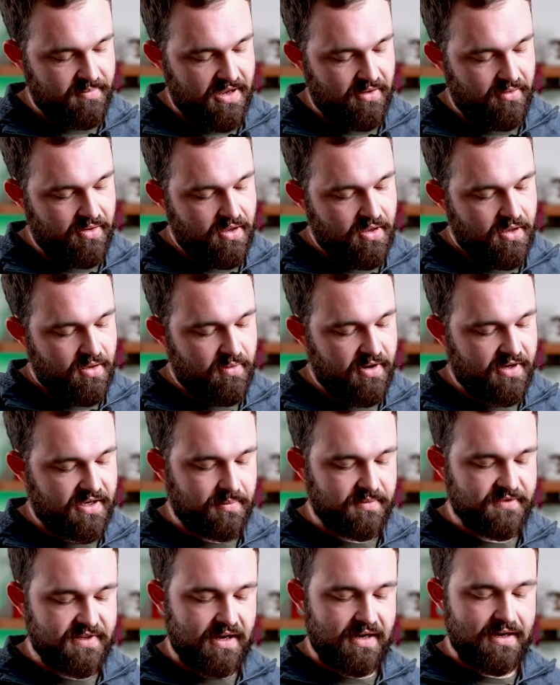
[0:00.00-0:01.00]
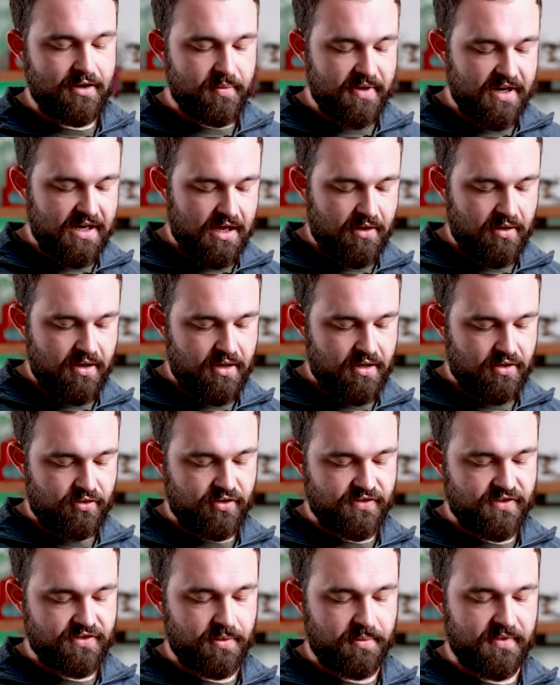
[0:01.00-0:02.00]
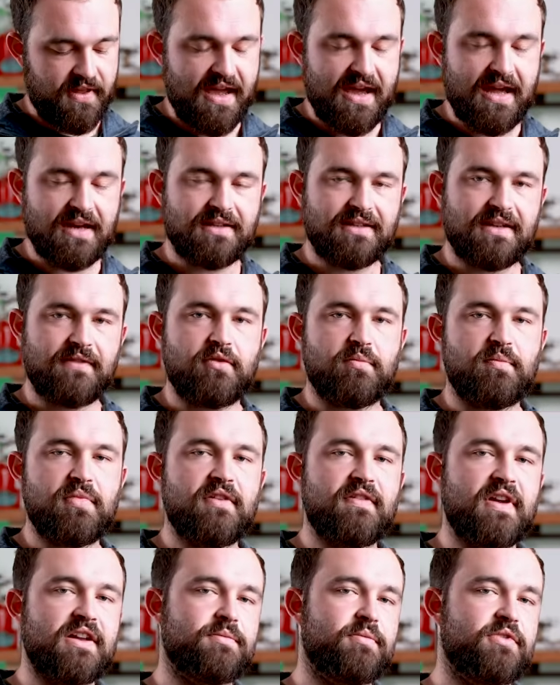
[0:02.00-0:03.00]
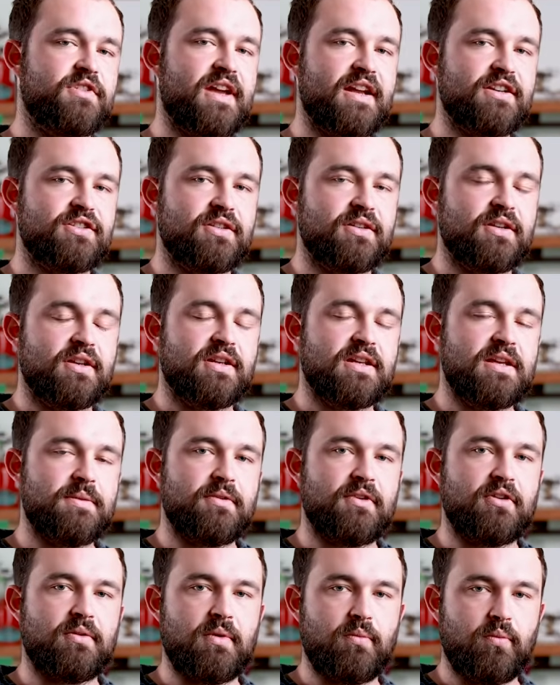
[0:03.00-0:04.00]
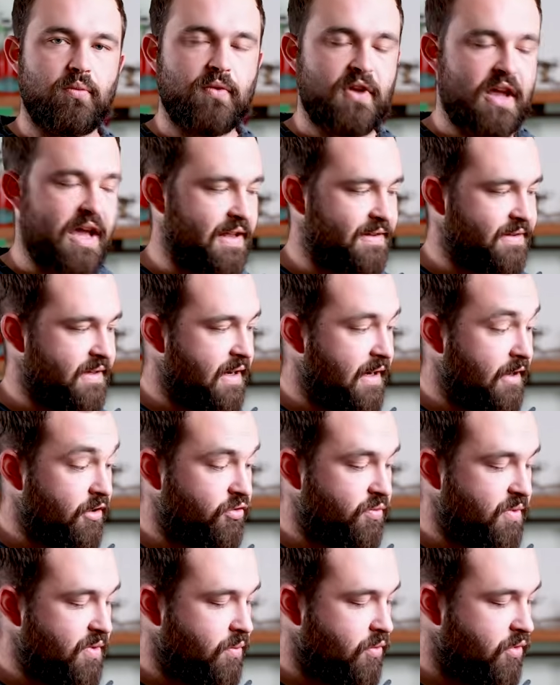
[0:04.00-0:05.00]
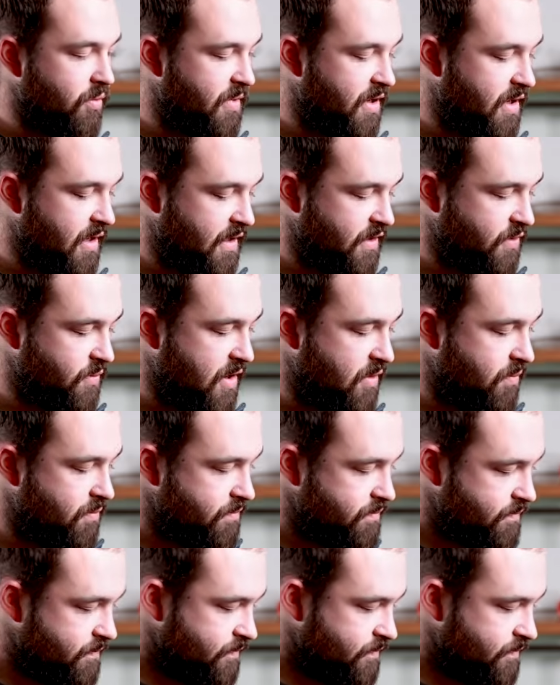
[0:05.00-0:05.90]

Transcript: about, where it comes down a little bit lower across the top of the hand, give you a bit of extra protection, keep your hands a little bit warmer as well.